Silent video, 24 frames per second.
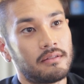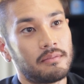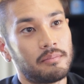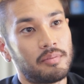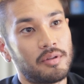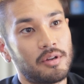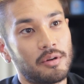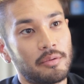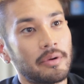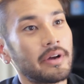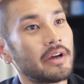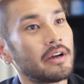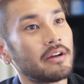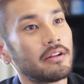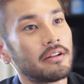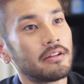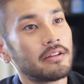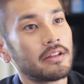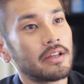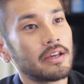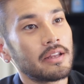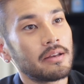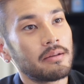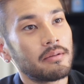
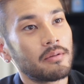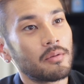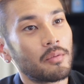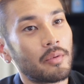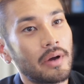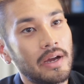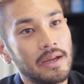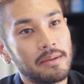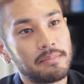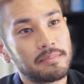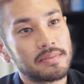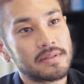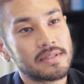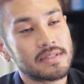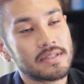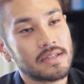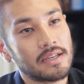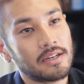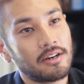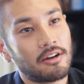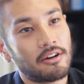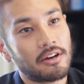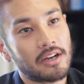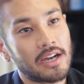Purell and wipes
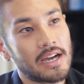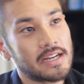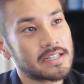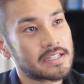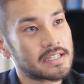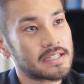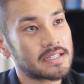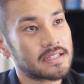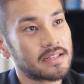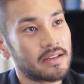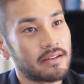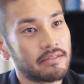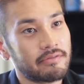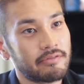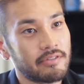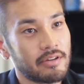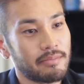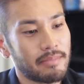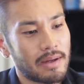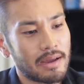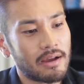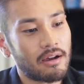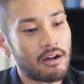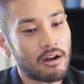and all kinds of stuff in
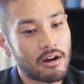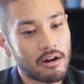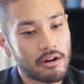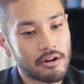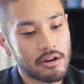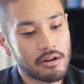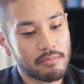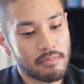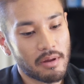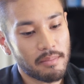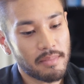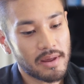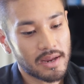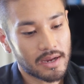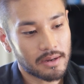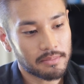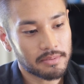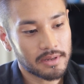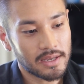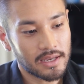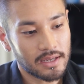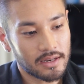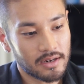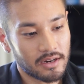my car, in my makeup
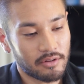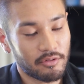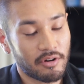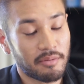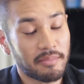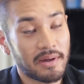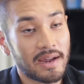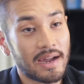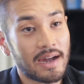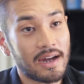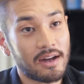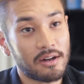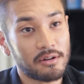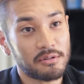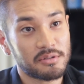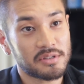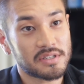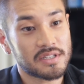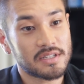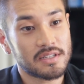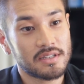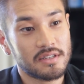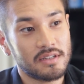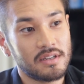kit, around my
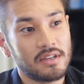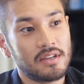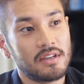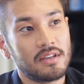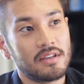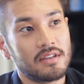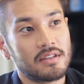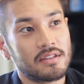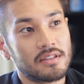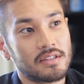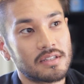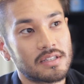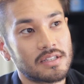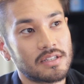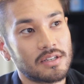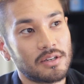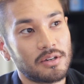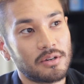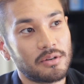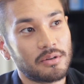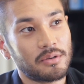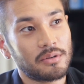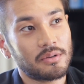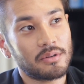house.
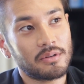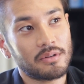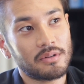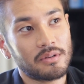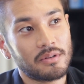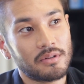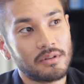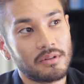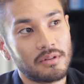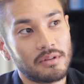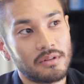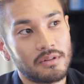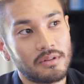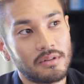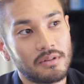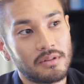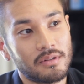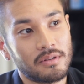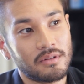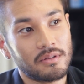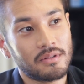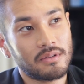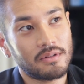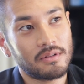So
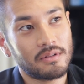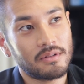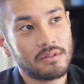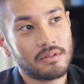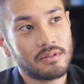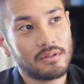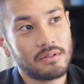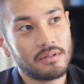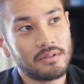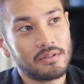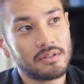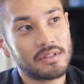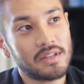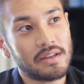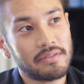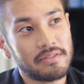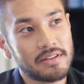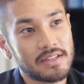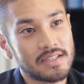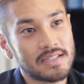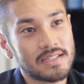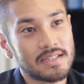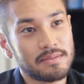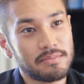you'll
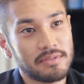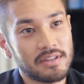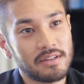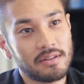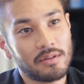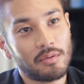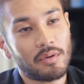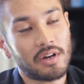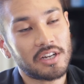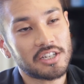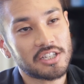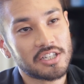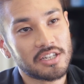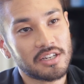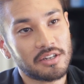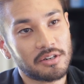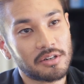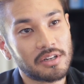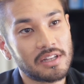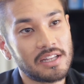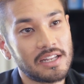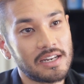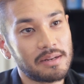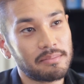definitely see me washing or
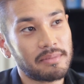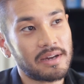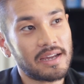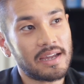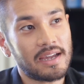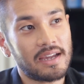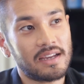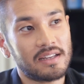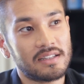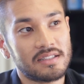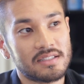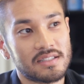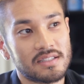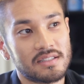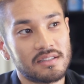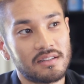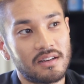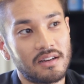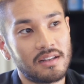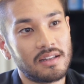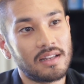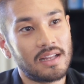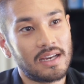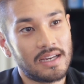cleaning my hands
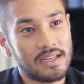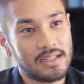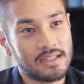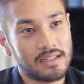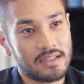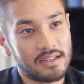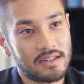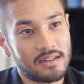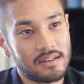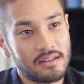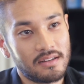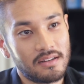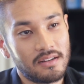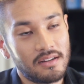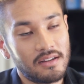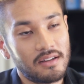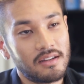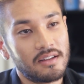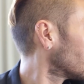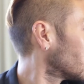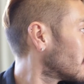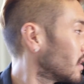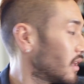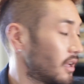a lot.
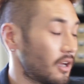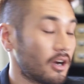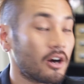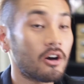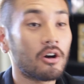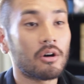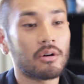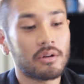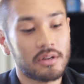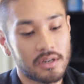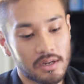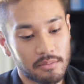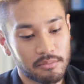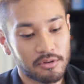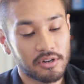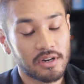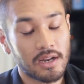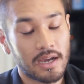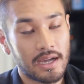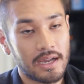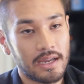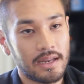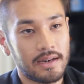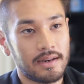Oh, number
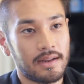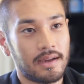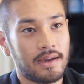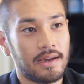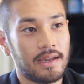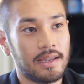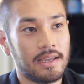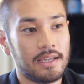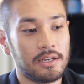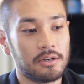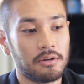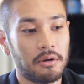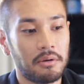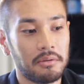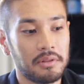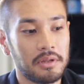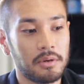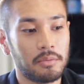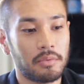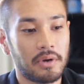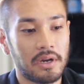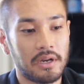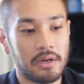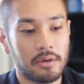9, I can
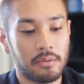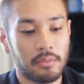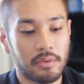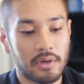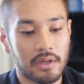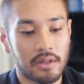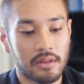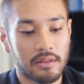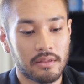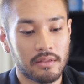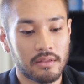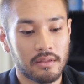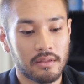only write with